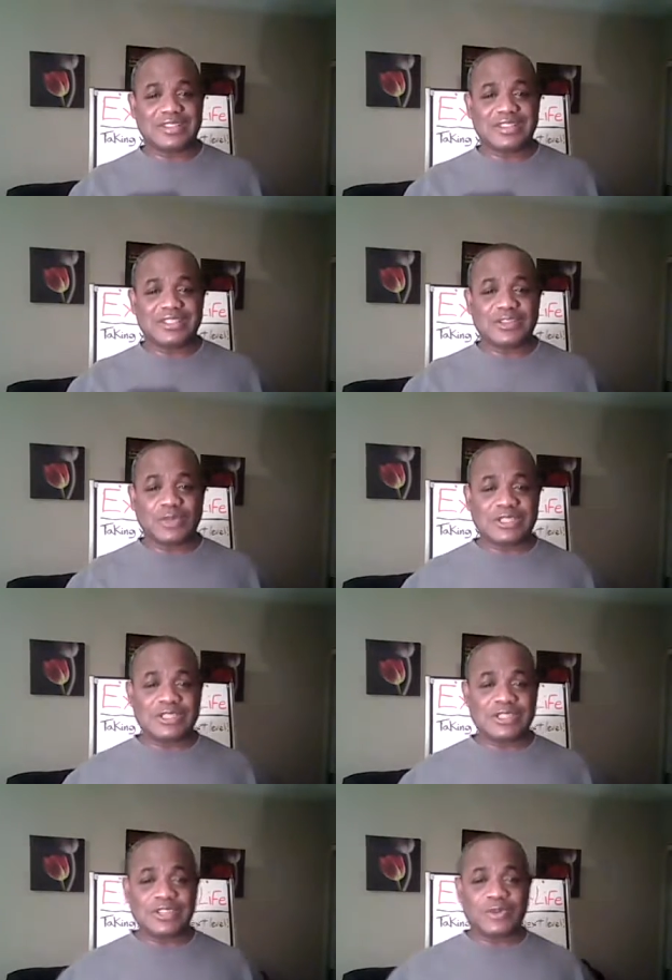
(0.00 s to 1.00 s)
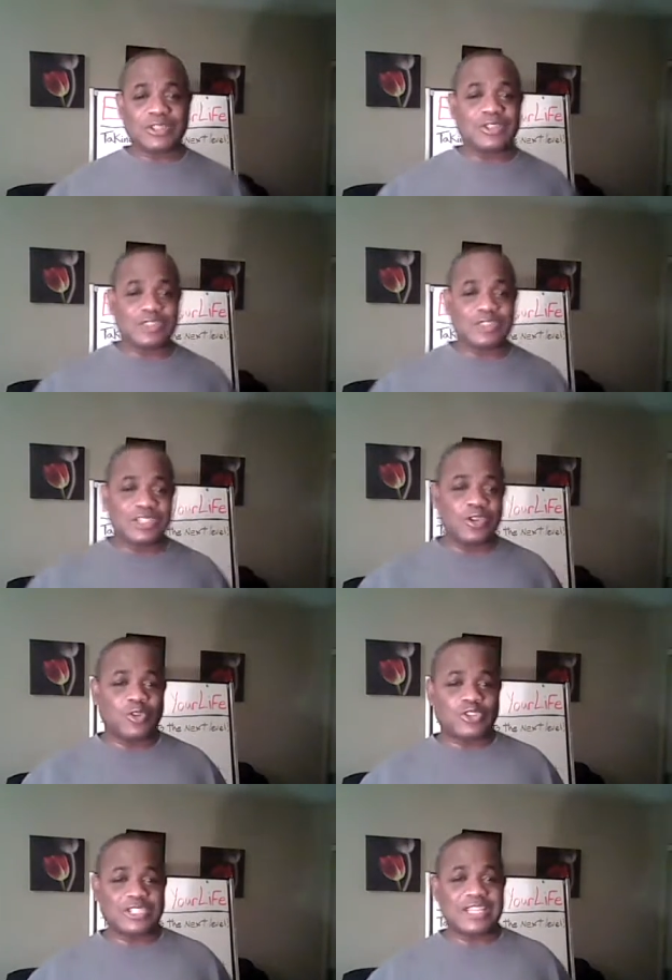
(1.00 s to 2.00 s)
They want to, they want to go to the
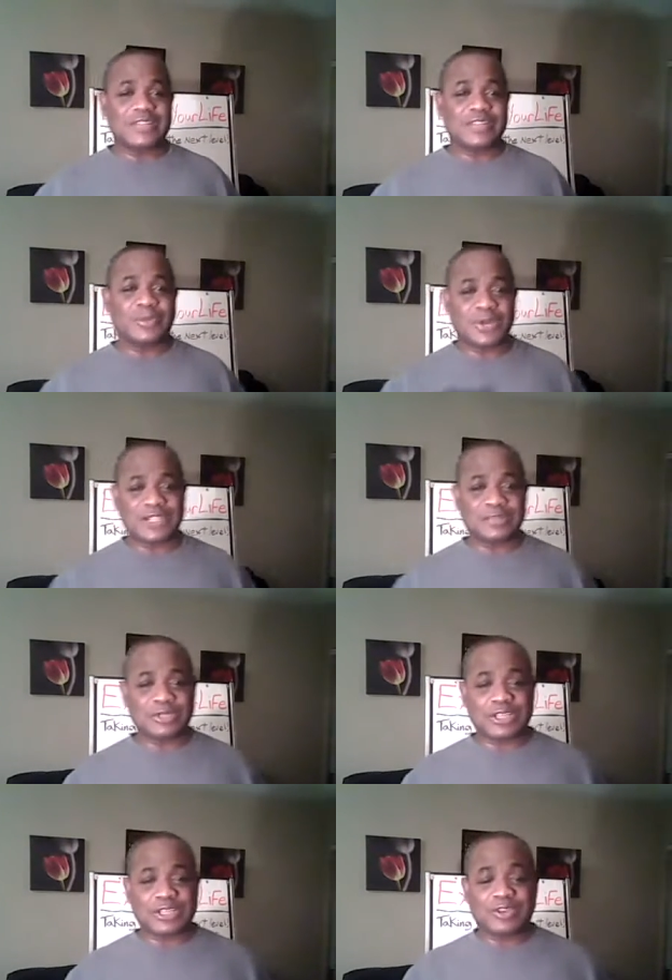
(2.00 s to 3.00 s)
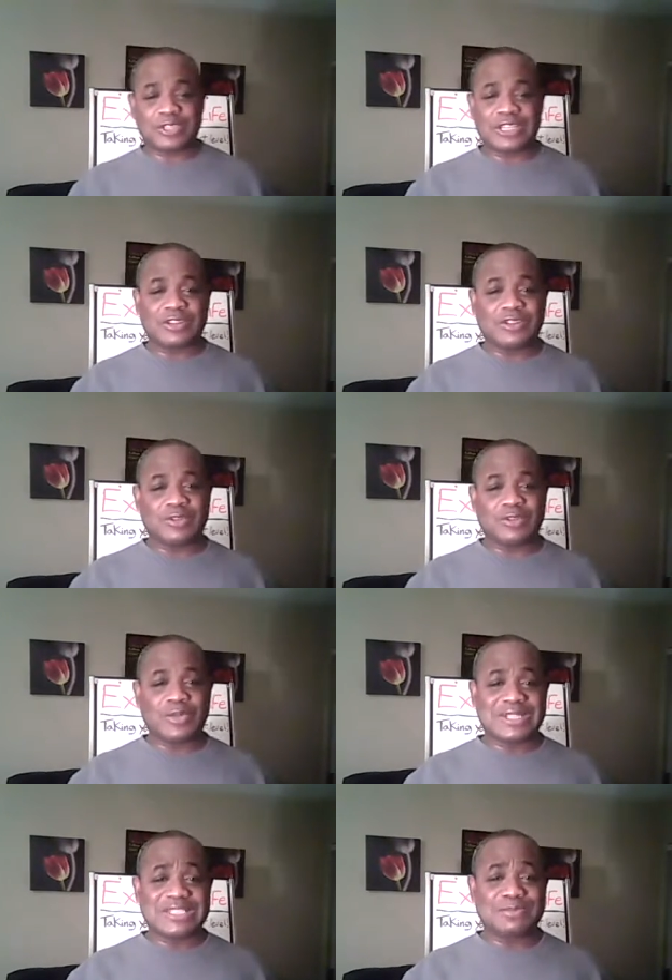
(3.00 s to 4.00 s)
ocean to get water, but they go to go with
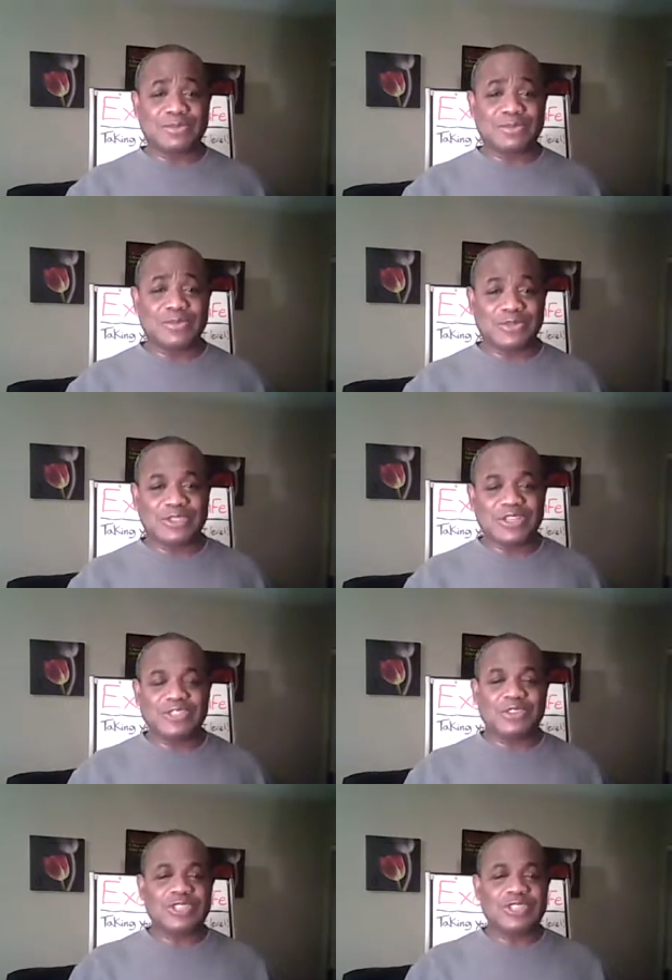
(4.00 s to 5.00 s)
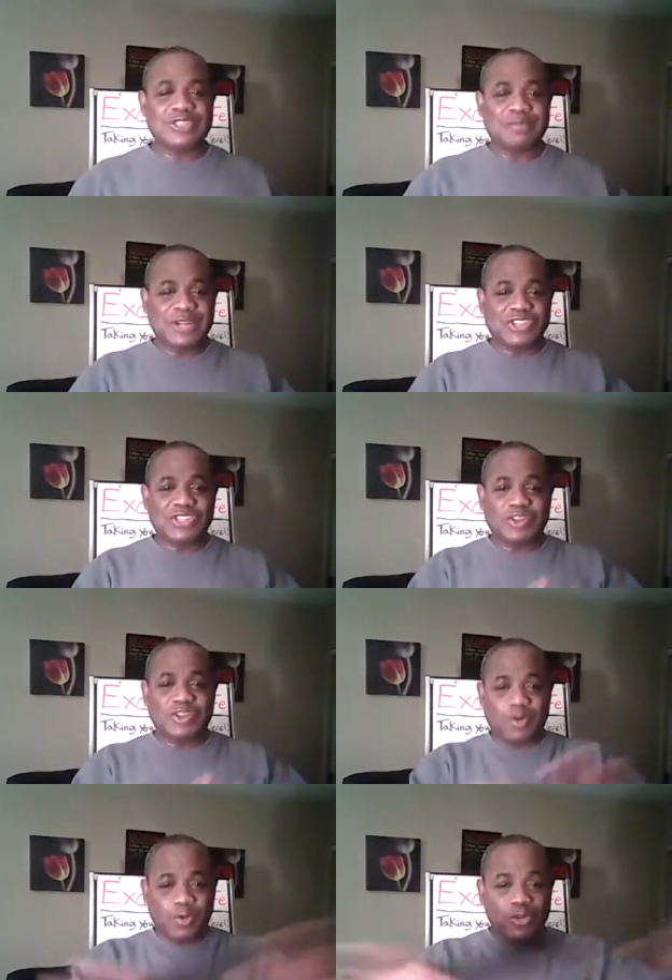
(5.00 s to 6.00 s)
a spoon. Now let's imagine the
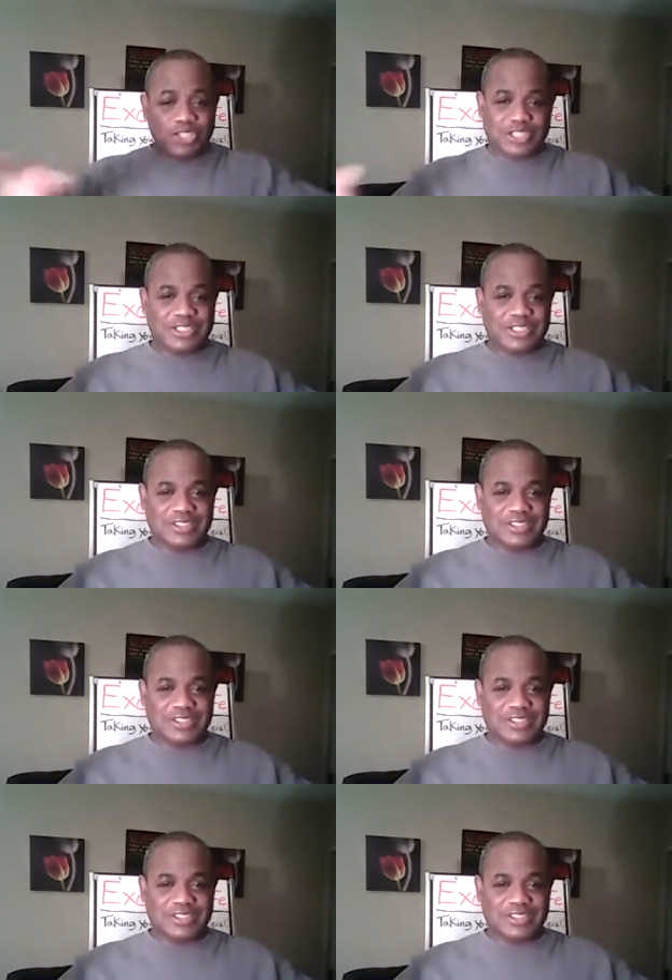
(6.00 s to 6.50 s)
ocean,